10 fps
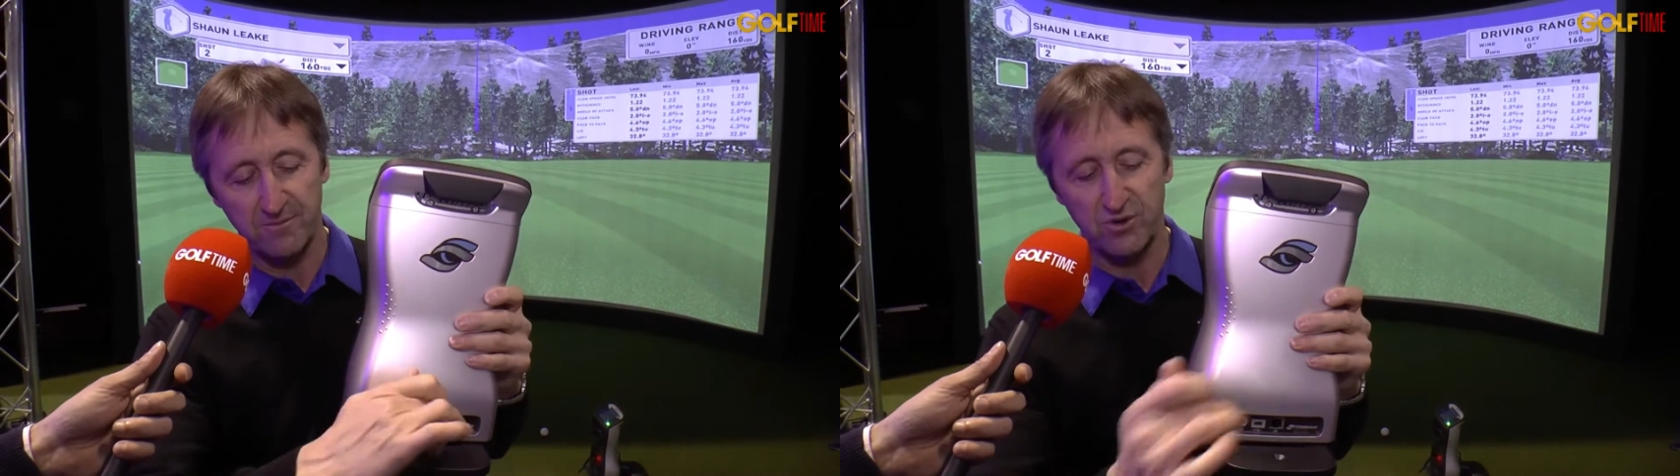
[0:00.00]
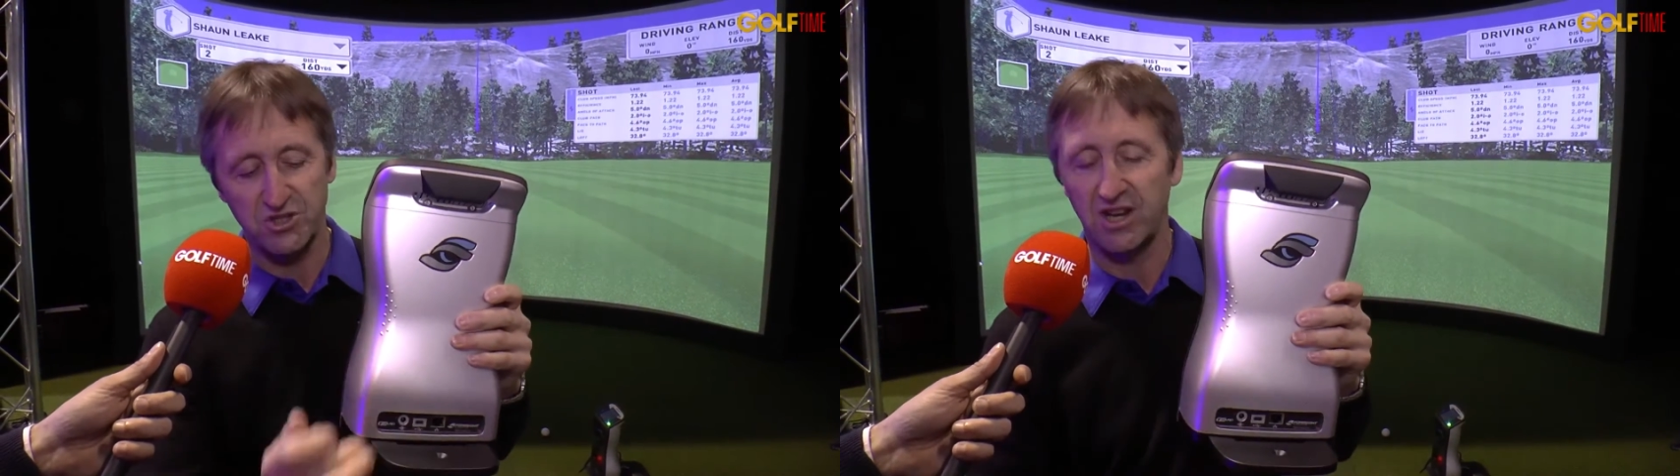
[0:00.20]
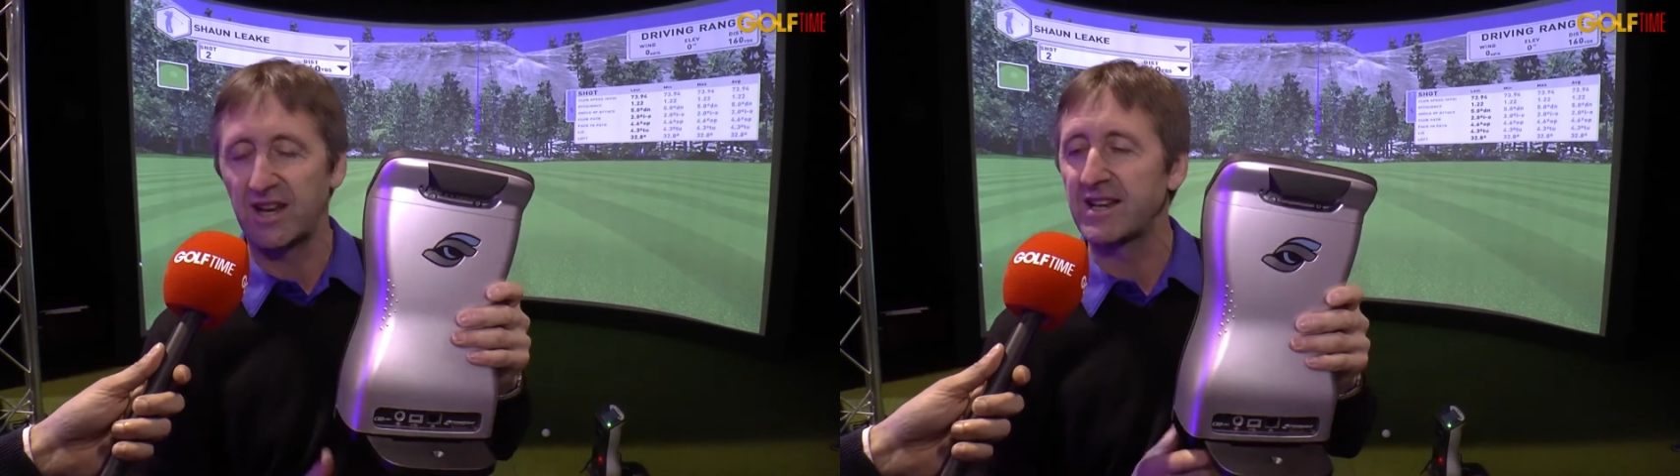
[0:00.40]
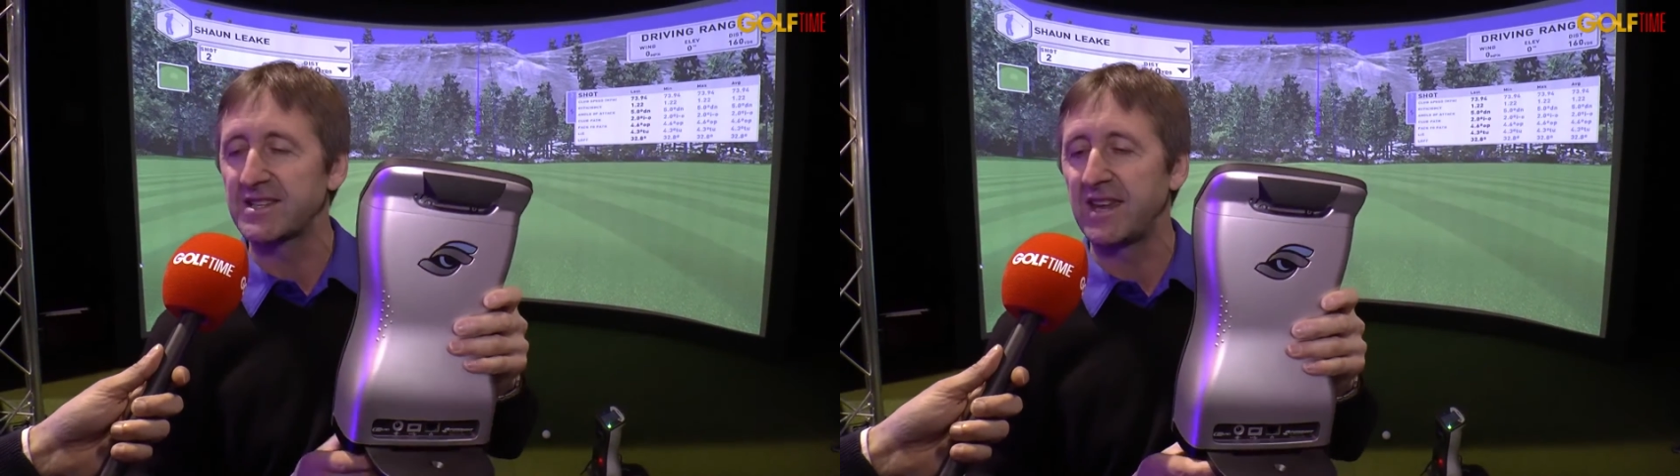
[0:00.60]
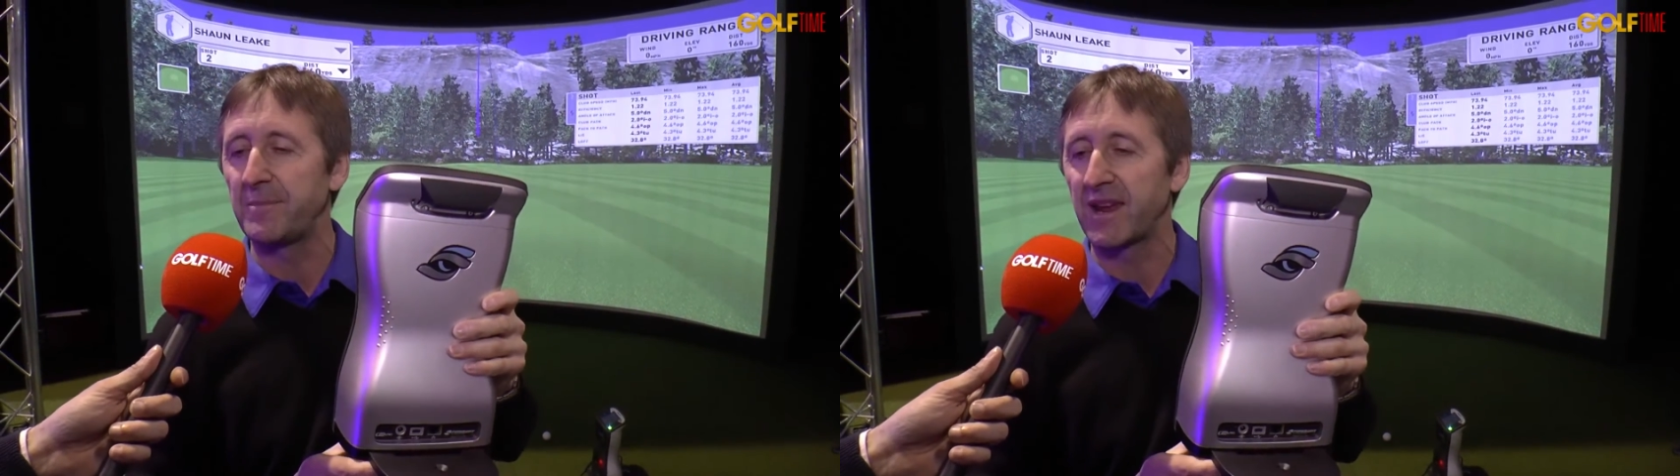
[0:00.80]
pushing a little
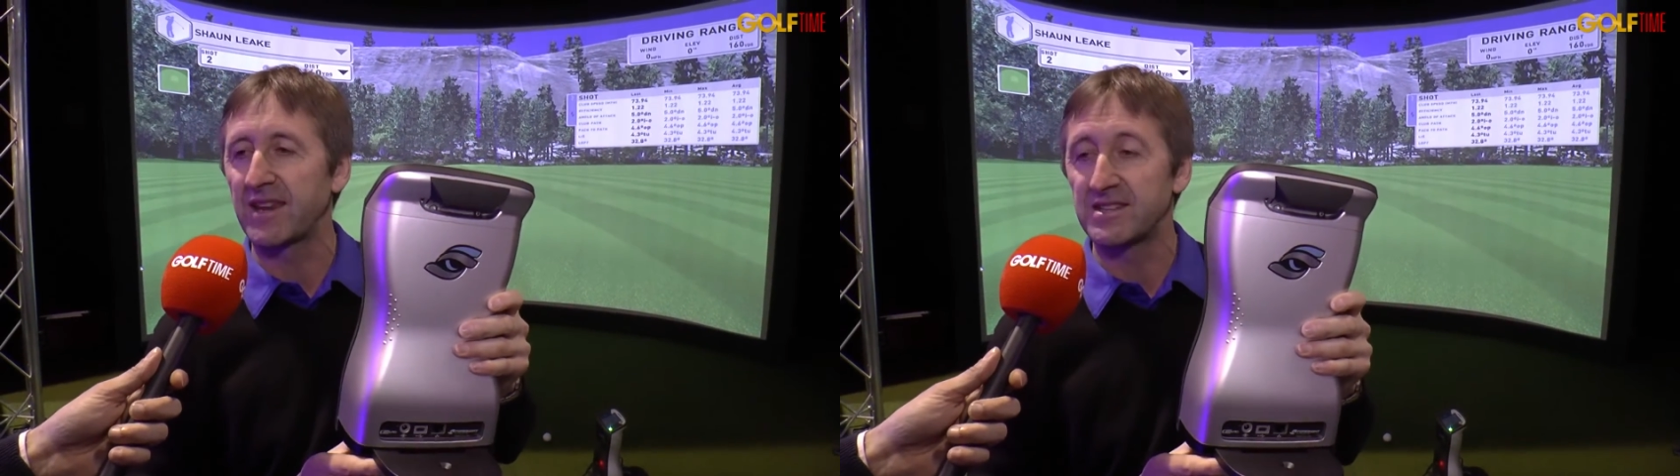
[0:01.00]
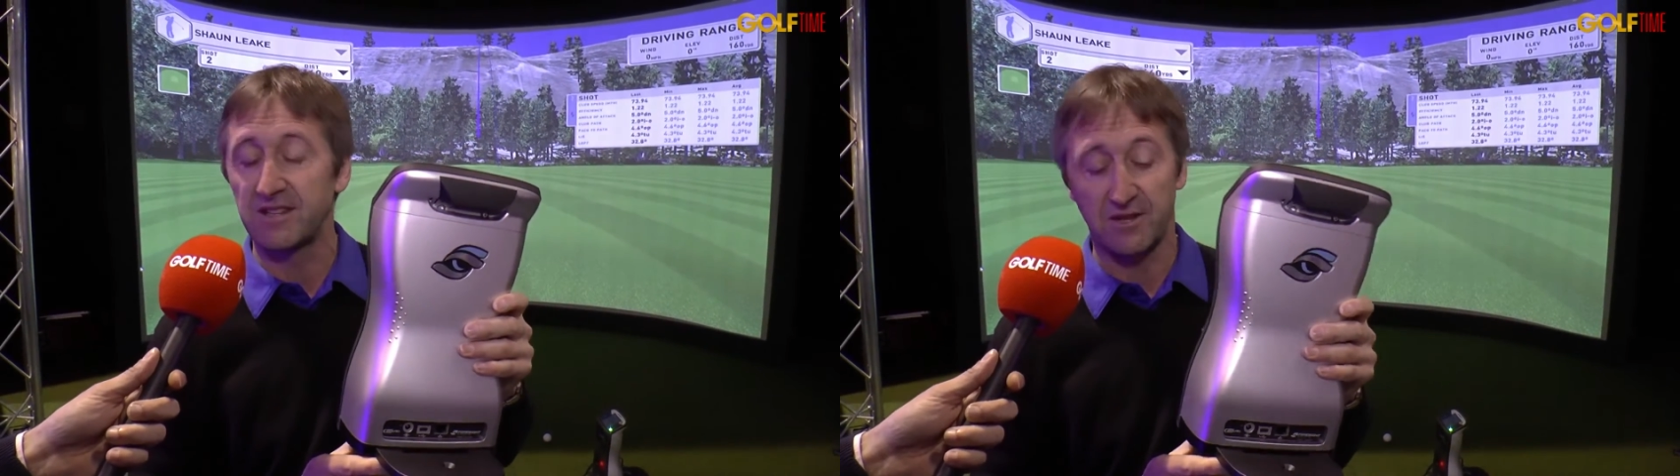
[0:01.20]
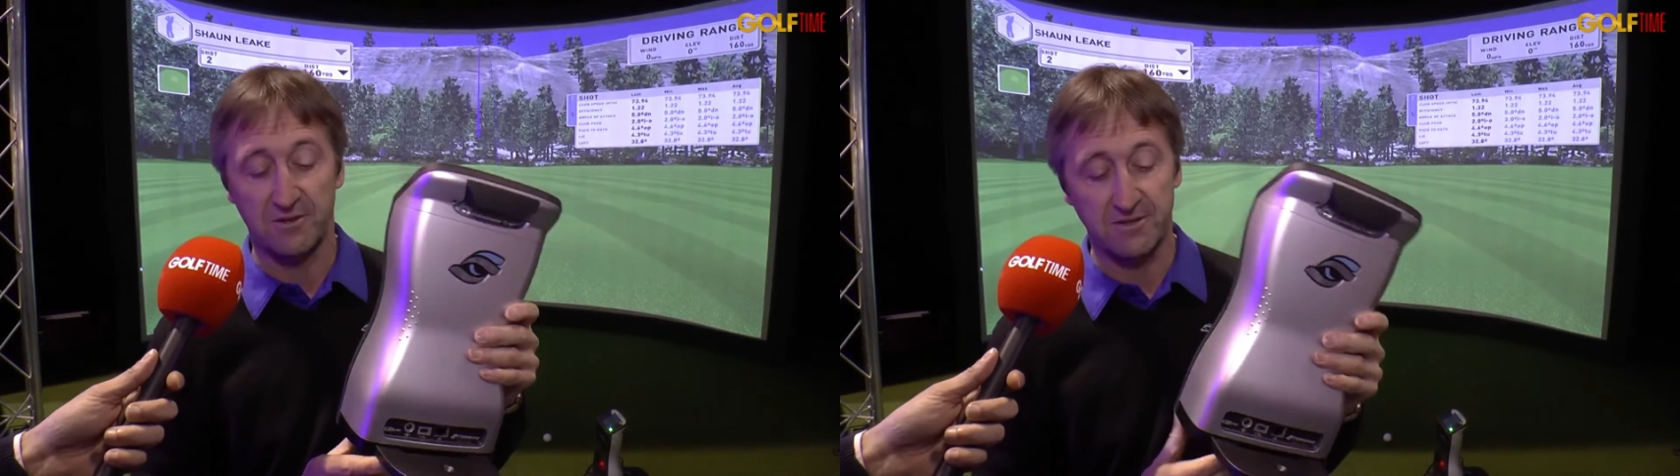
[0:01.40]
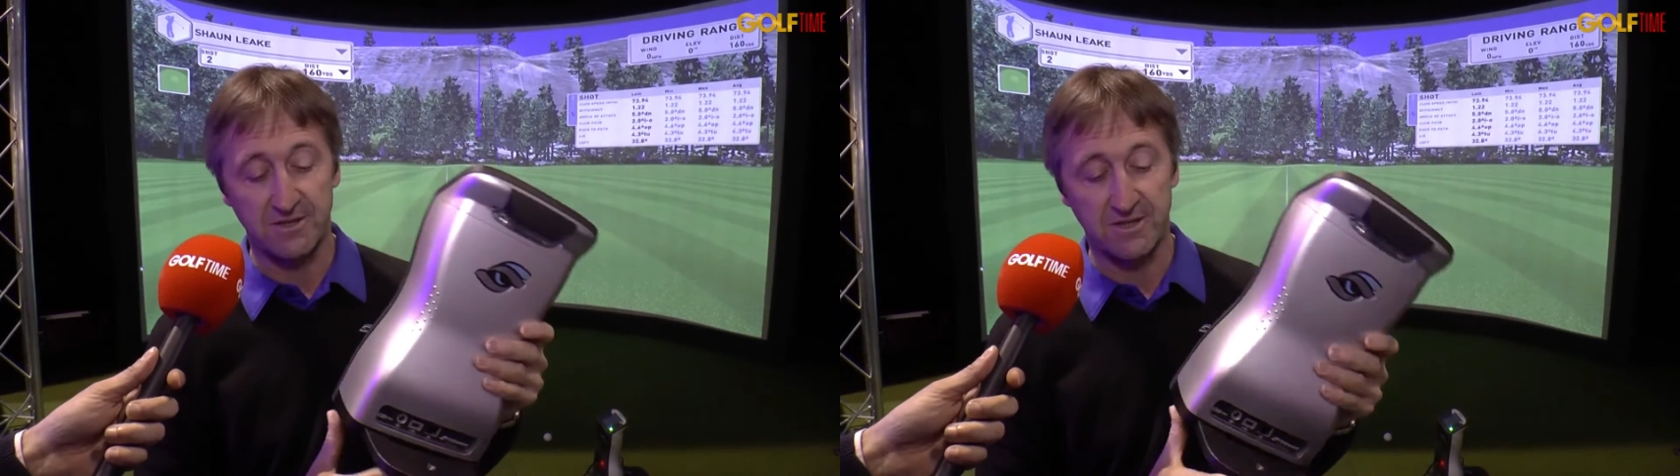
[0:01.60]
tea-peg into the hole.